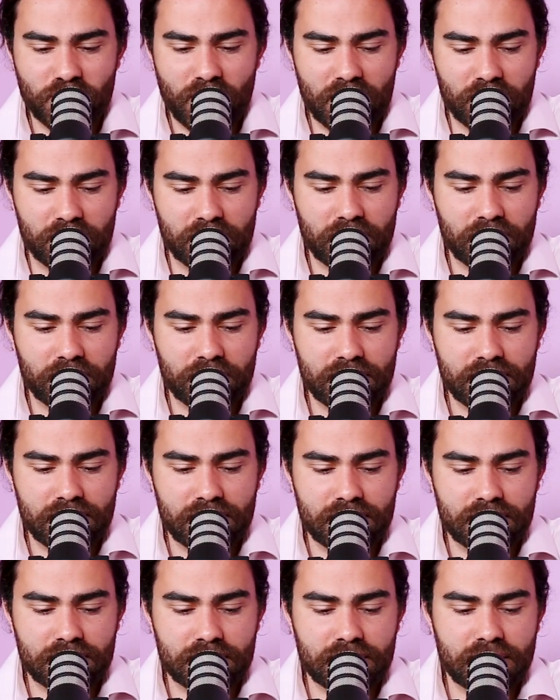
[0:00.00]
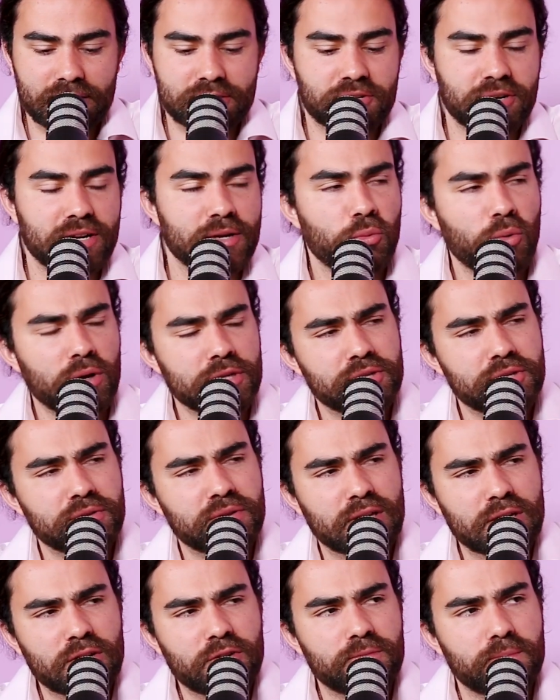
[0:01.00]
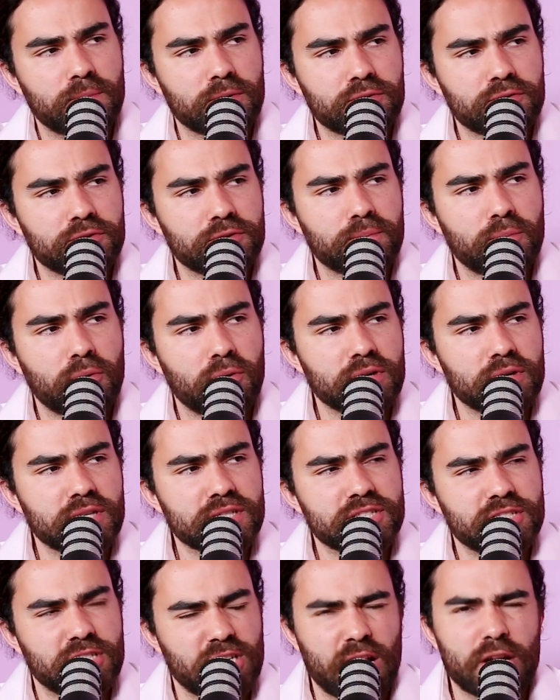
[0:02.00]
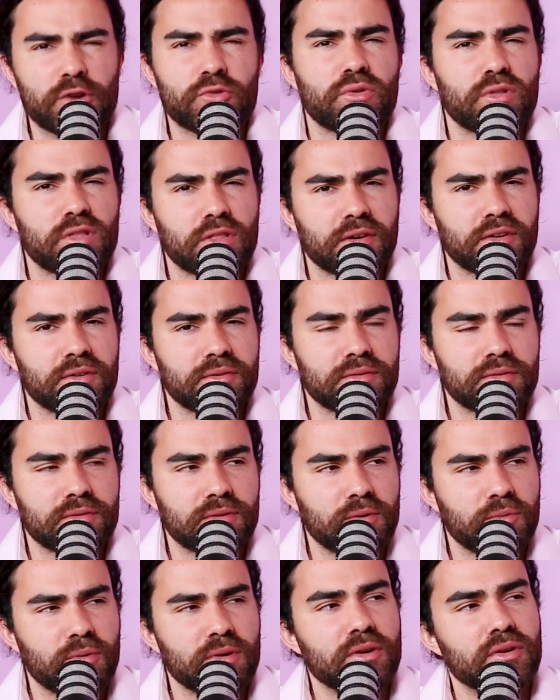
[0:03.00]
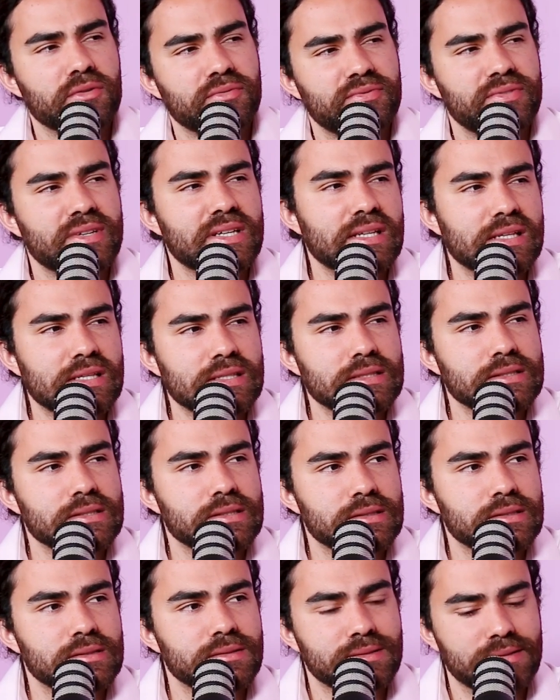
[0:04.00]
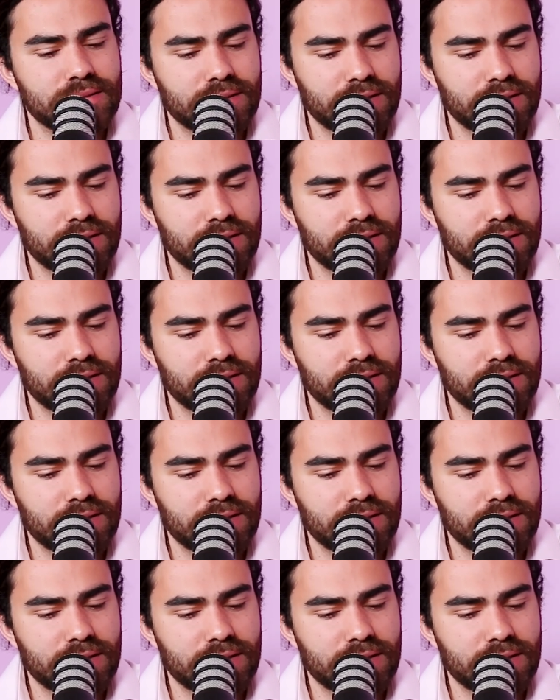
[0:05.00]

Wow, Chloe. That's great. What do you think of Blue Route Mall in general, though? What are your feelings?